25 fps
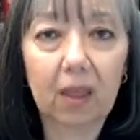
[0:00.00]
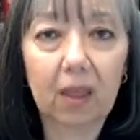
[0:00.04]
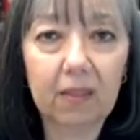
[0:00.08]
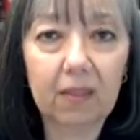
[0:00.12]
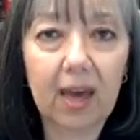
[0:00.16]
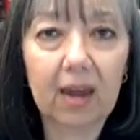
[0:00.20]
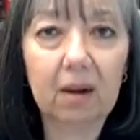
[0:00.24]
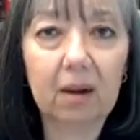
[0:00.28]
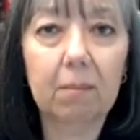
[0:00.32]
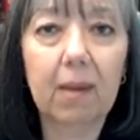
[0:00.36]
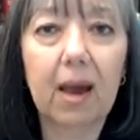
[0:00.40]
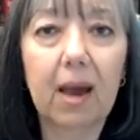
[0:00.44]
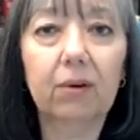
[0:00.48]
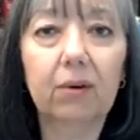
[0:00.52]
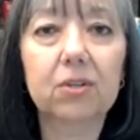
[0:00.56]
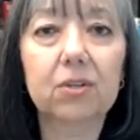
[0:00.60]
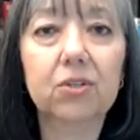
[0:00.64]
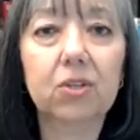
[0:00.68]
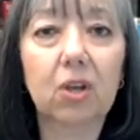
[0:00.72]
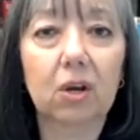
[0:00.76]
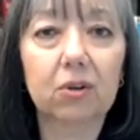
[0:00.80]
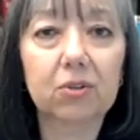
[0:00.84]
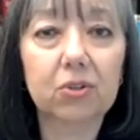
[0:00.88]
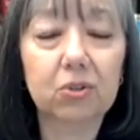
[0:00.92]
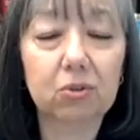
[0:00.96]
That amount
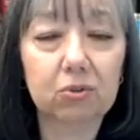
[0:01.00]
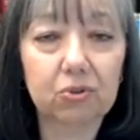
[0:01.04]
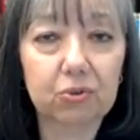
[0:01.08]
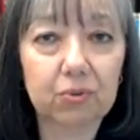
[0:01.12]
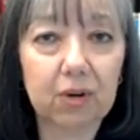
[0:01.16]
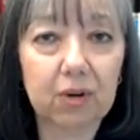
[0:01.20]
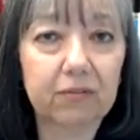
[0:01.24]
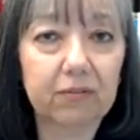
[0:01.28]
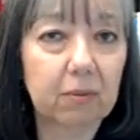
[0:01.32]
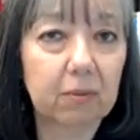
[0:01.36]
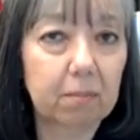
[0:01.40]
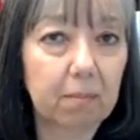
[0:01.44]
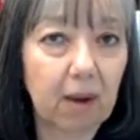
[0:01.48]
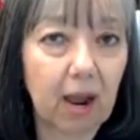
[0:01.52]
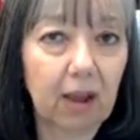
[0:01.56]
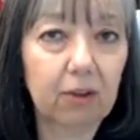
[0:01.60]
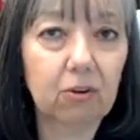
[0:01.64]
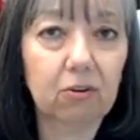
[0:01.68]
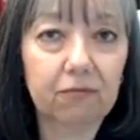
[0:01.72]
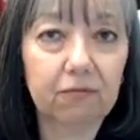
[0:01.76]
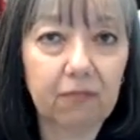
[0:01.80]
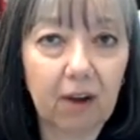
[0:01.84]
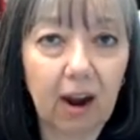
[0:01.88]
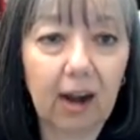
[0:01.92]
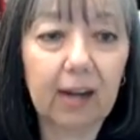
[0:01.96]
is also driven by
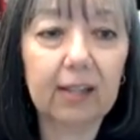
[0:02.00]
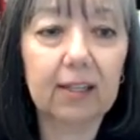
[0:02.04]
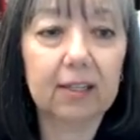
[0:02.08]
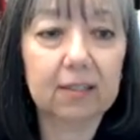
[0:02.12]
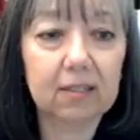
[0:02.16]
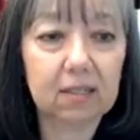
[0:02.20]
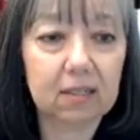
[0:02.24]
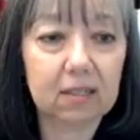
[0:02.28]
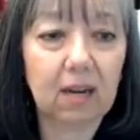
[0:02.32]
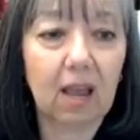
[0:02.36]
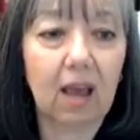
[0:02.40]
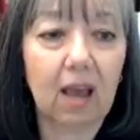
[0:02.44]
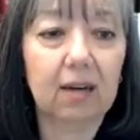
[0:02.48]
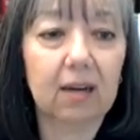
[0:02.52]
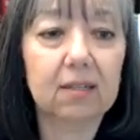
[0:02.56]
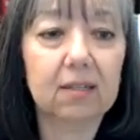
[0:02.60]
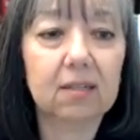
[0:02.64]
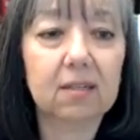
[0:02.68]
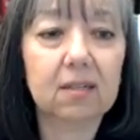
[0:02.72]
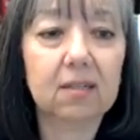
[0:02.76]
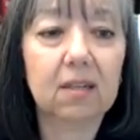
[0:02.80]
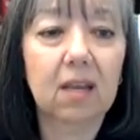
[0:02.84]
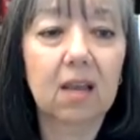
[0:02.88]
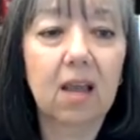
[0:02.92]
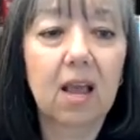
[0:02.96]
your filing
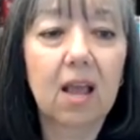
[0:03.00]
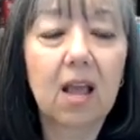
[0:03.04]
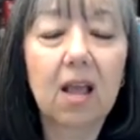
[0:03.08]
status.